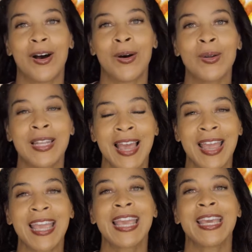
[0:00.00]

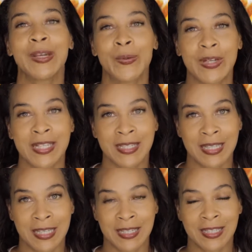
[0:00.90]
Olay
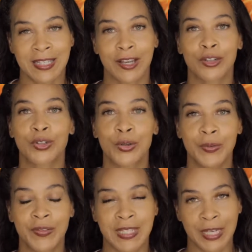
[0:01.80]
Henriksen's
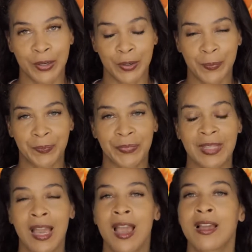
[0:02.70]
Truth Serum.
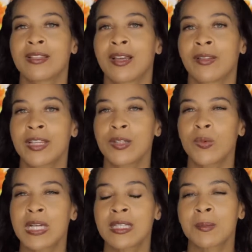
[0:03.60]
So
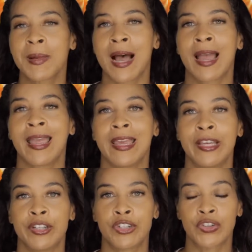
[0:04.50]
this was my
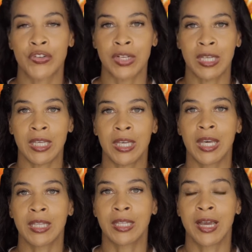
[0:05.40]
entry
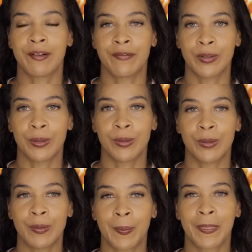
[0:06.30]

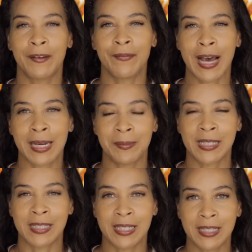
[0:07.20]
level
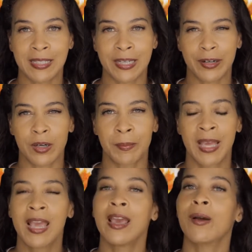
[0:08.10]
vitamin C serum.
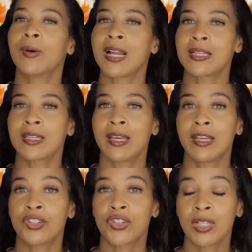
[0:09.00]
And when I say
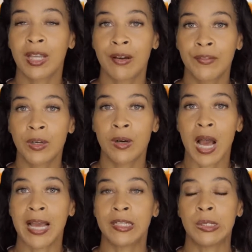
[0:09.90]
entry
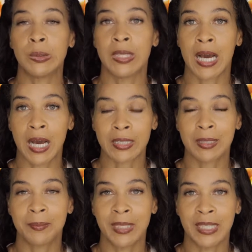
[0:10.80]
level, I do
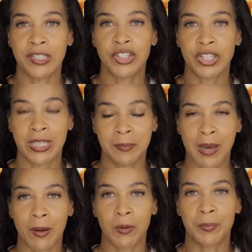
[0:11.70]
not mean cheap.
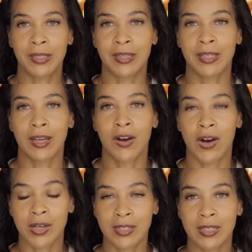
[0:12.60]
I will put the
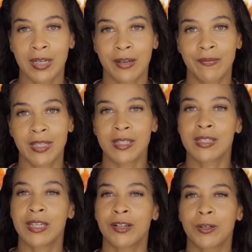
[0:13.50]
cost of this
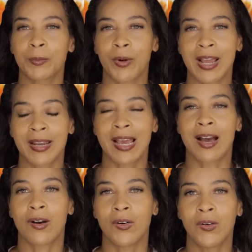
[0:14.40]
serum right
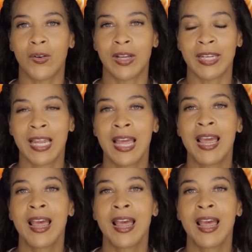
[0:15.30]
now on